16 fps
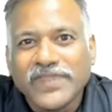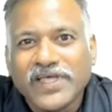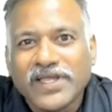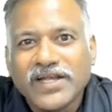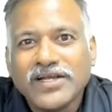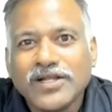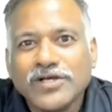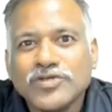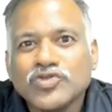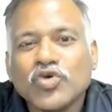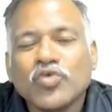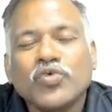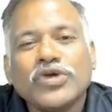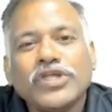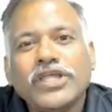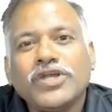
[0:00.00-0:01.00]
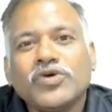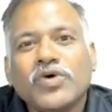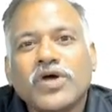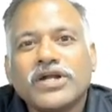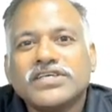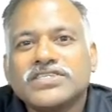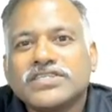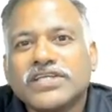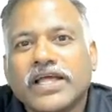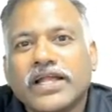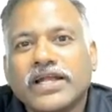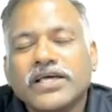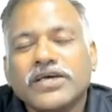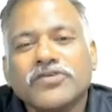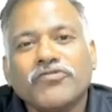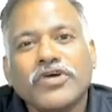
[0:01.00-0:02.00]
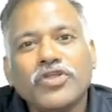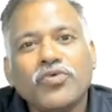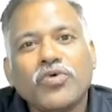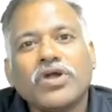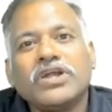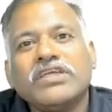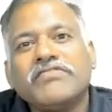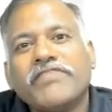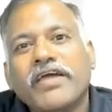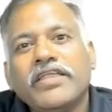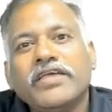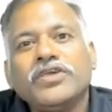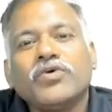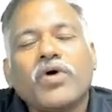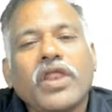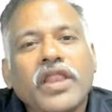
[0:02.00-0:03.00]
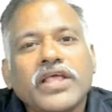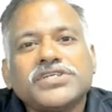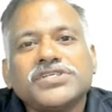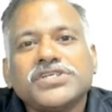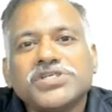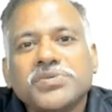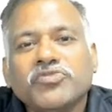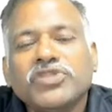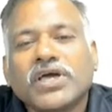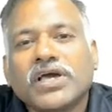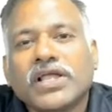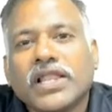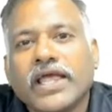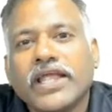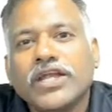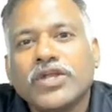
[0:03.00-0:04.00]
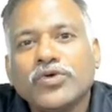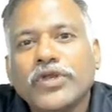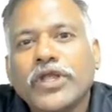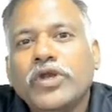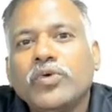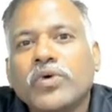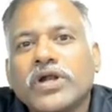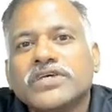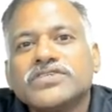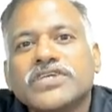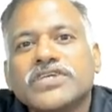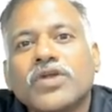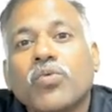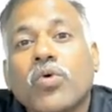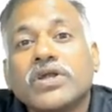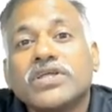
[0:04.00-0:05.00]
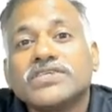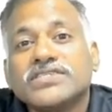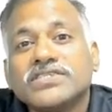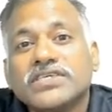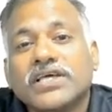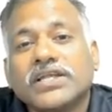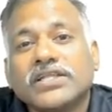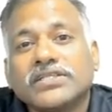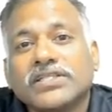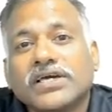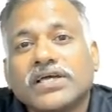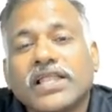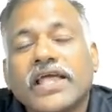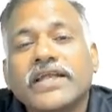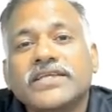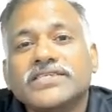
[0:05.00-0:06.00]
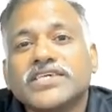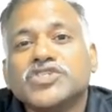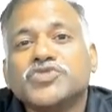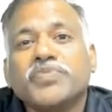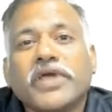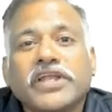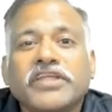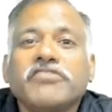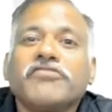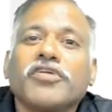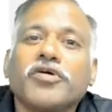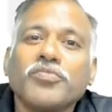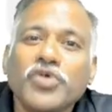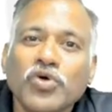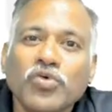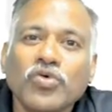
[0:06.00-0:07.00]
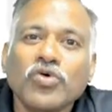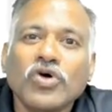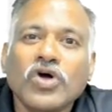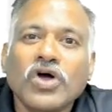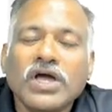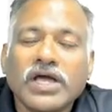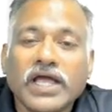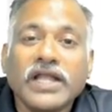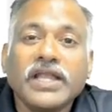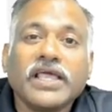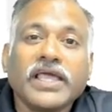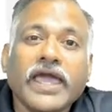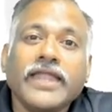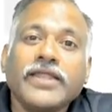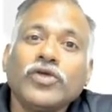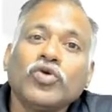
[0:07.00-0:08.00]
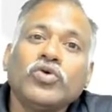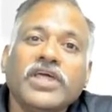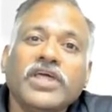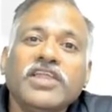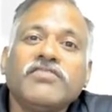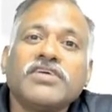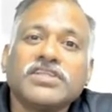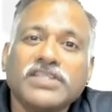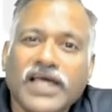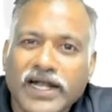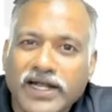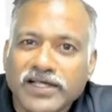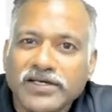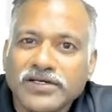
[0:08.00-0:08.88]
right? So we need to understand when you are defining your relationship with the client, you need to understand what is it the client is expecting from you and can you deliver that?